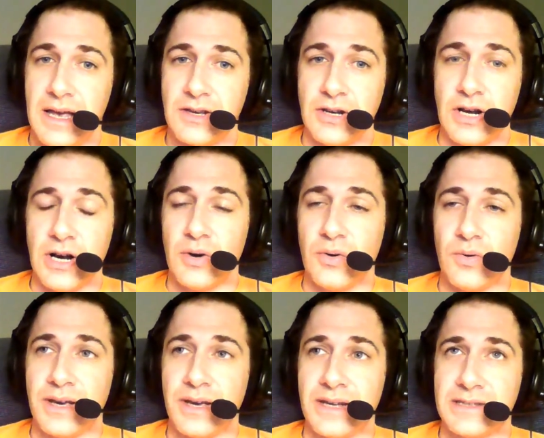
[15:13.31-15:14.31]

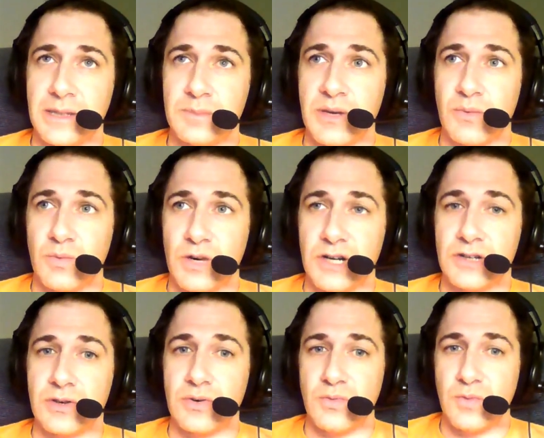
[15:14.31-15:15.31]
It's something where
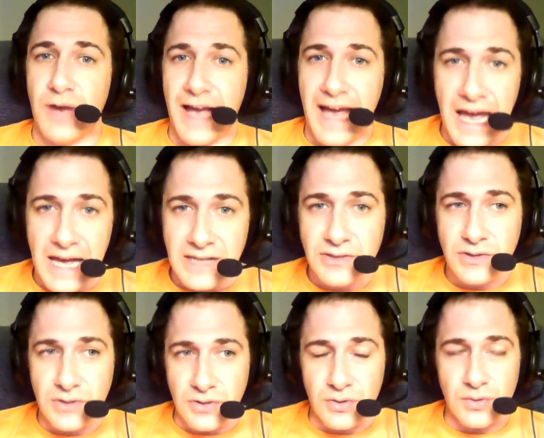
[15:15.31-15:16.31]
you had
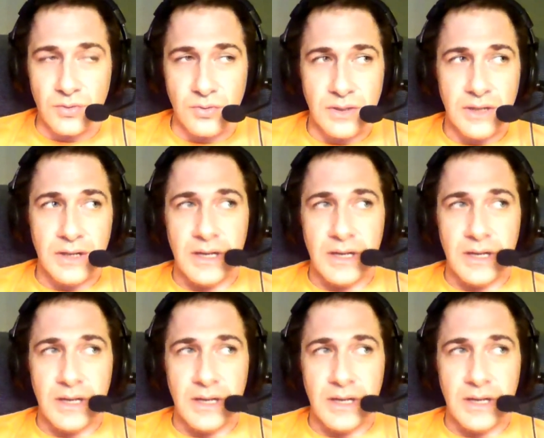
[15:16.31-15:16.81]
to,